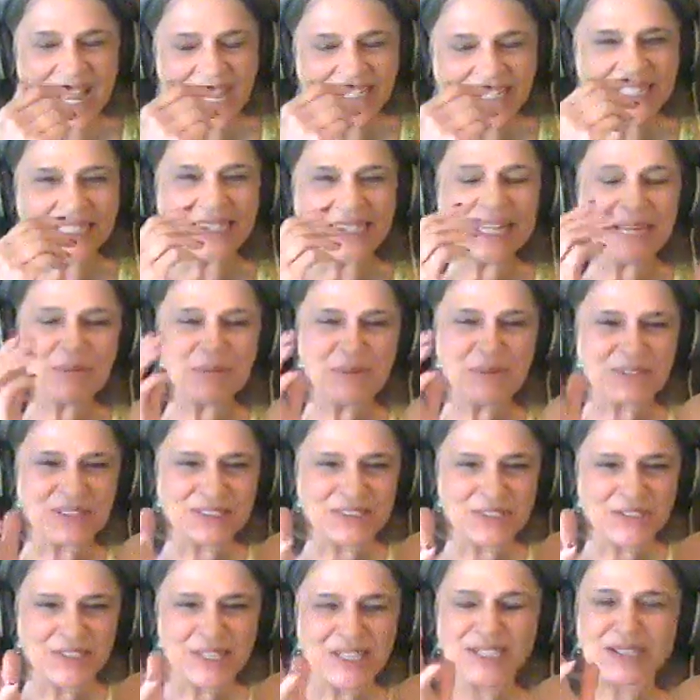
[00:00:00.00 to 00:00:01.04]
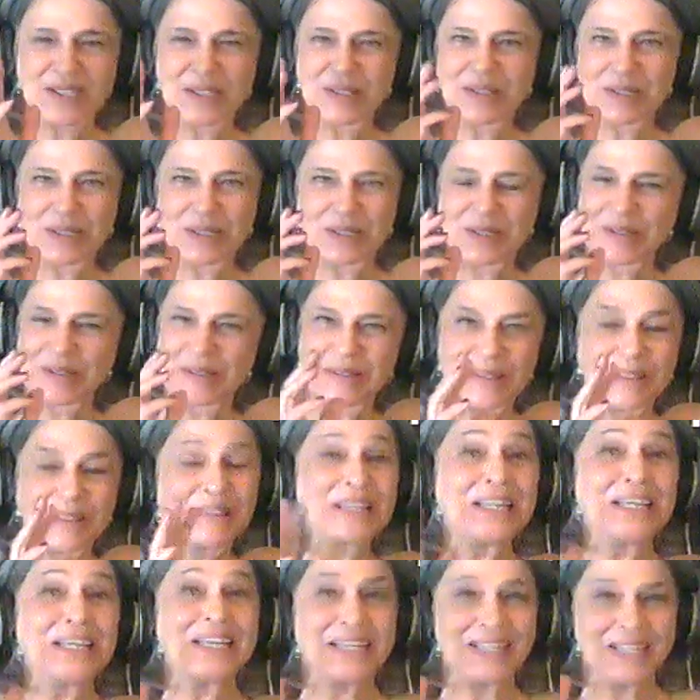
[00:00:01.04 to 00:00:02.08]
Annie Leibovitz,
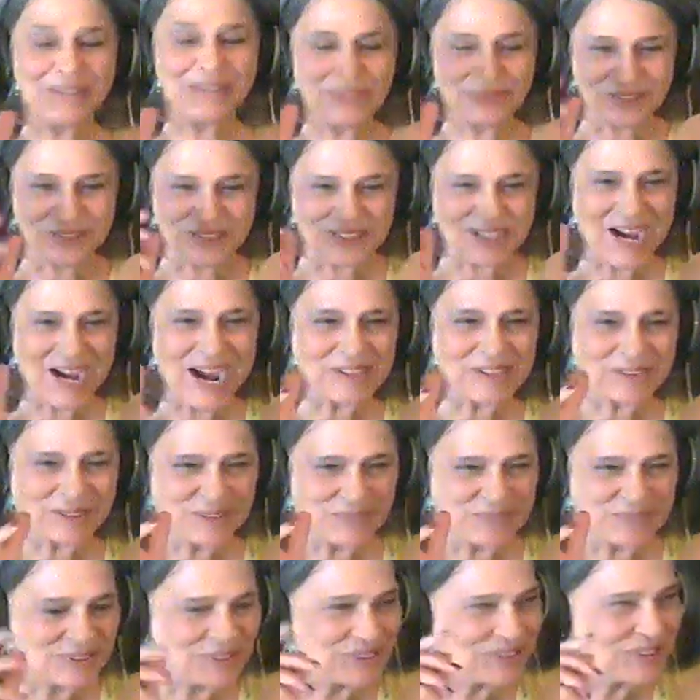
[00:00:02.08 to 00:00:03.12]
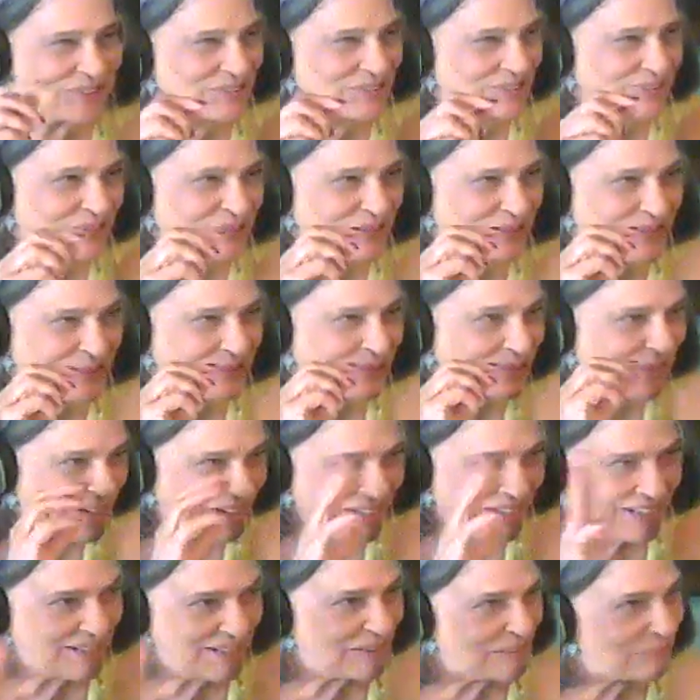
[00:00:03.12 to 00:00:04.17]
the photographer to
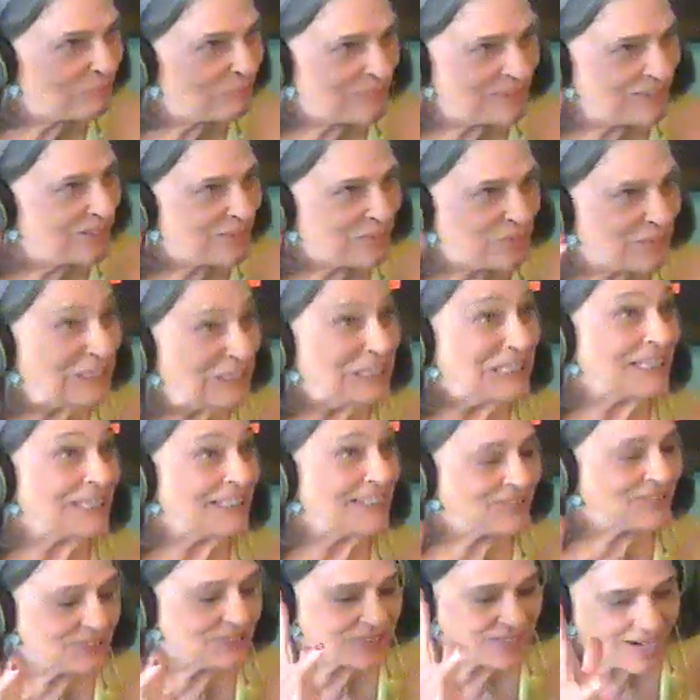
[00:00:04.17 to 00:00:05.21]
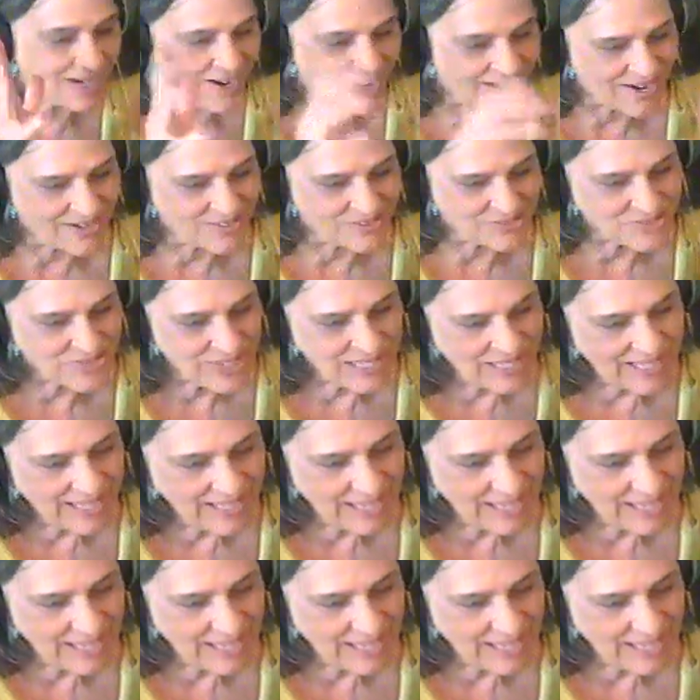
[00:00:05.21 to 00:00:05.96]
the stars,